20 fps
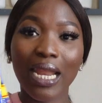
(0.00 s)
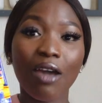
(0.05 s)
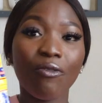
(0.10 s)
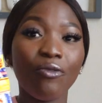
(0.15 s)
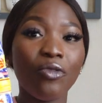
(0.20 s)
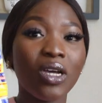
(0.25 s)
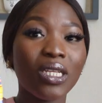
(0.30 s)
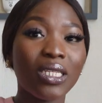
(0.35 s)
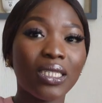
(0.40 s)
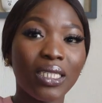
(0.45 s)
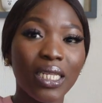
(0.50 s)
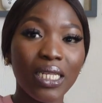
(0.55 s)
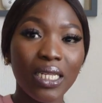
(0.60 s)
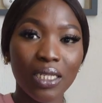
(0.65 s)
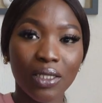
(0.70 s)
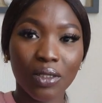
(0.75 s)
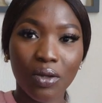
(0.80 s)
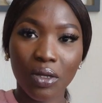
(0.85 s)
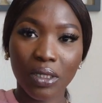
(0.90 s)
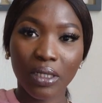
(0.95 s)
I've not seen
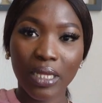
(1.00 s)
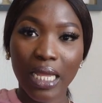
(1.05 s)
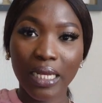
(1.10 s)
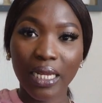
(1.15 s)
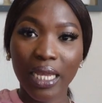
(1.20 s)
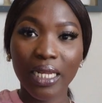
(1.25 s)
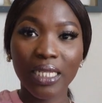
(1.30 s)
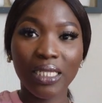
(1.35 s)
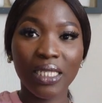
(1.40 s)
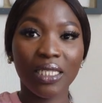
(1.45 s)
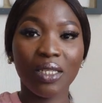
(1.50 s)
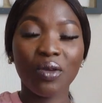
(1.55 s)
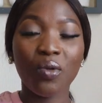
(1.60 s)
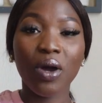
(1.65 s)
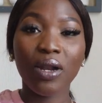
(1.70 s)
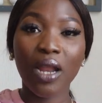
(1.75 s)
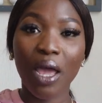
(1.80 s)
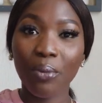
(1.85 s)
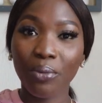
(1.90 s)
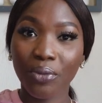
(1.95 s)
this custard yet. This is the
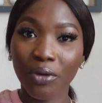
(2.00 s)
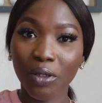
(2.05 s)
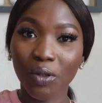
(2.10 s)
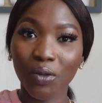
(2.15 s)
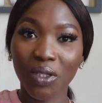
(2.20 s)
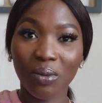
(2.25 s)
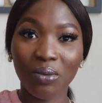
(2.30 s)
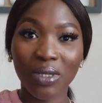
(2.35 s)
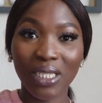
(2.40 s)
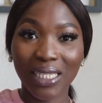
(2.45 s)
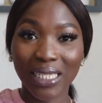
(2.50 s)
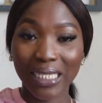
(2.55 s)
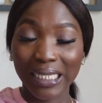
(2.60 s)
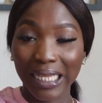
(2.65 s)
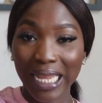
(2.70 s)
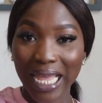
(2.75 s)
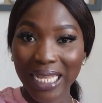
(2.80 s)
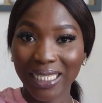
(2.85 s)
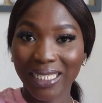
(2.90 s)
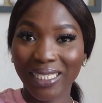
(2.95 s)
one I brought with me since
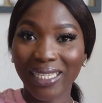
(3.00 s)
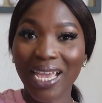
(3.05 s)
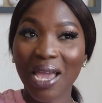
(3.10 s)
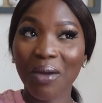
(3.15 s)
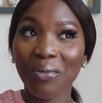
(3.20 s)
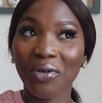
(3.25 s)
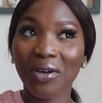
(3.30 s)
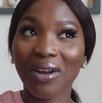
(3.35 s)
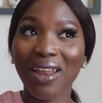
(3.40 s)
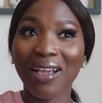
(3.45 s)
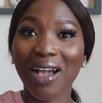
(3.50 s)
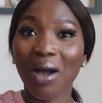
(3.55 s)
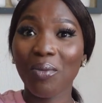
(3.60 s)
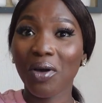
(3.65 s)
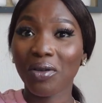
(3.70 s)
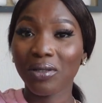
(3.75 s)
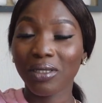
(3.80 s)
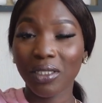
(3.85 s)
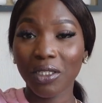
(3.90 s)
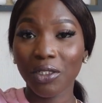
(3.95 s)
last year. I brought like
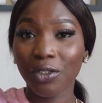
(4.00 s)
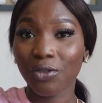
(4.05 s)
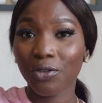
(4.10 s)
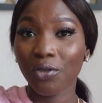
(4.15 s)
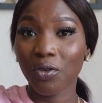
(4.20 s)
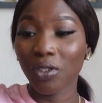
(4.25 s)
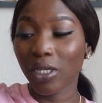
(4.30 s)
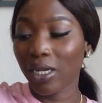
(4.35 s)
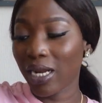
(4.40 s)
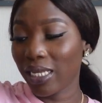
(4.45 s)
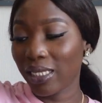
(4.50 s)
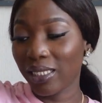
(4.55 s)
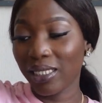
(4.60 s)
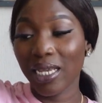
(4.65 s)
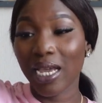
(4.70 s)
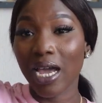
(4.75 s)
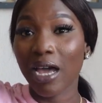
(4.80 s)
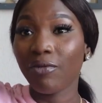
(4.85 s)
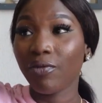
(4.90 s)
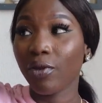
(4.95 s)
about 6 rows and I
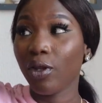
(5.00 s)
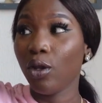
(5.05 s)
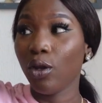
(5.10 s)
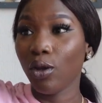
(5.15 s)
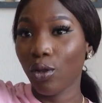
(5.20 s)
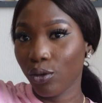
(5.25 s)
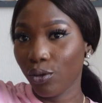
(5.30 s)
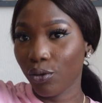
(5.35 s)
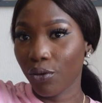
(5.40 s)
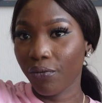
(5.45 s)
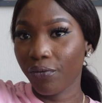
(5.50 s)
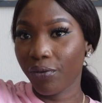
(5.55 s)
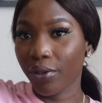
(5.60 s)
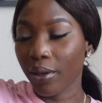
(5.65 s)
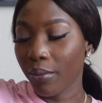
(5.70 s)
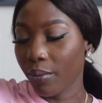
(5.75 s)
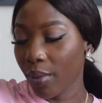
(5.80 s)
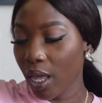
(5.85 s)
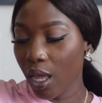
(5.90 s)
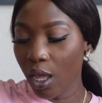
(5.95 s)
still have a lot of
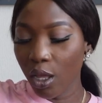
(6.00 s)
them.